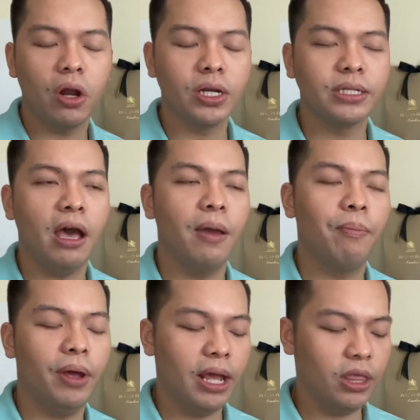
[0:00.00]
side,
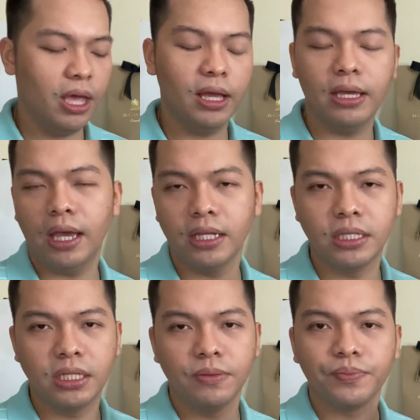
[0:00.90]
but I think
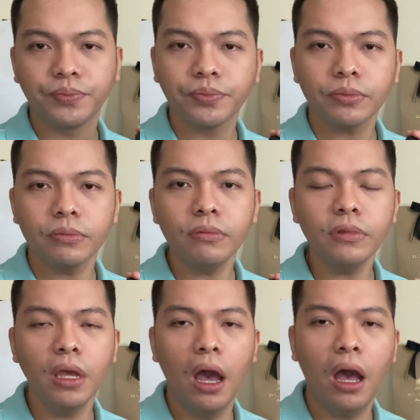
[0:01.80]
it's
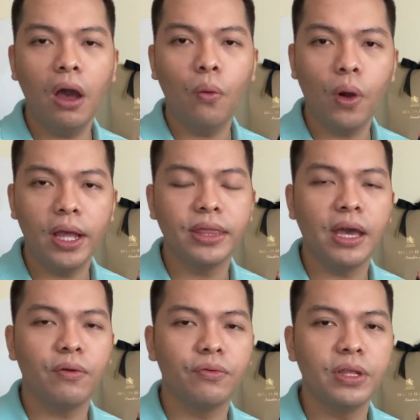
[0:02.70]
one
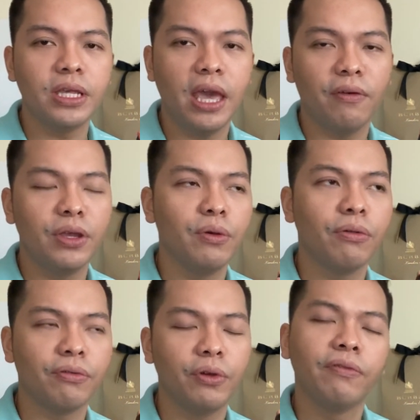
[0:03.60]
that would really carry you
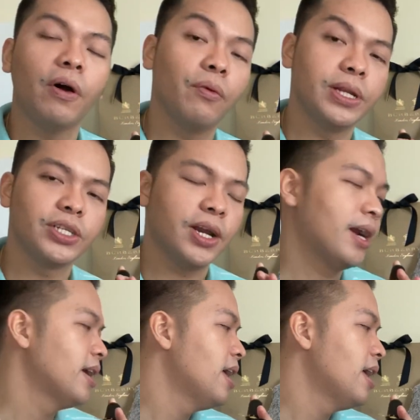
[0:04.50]
through fall winter.